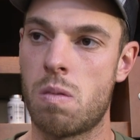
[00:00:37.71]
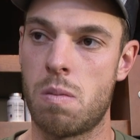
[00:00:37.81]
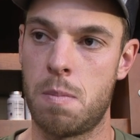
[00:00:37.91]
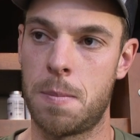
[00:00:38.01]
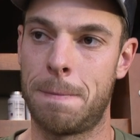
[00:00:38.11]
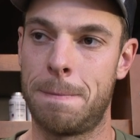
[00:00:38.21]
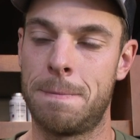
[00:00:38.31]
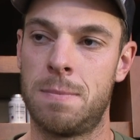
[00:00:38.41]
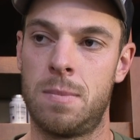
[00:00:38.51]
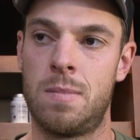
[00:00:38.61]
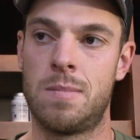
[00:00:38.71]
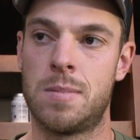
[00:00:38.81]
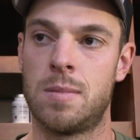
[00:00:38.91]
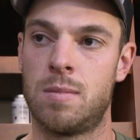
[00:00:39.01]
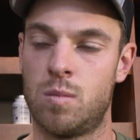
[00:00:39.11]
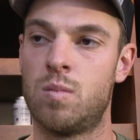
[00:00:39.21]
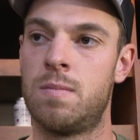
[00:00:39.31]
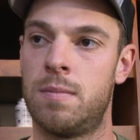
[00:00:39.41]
when you have runners on base, like mm -hmm.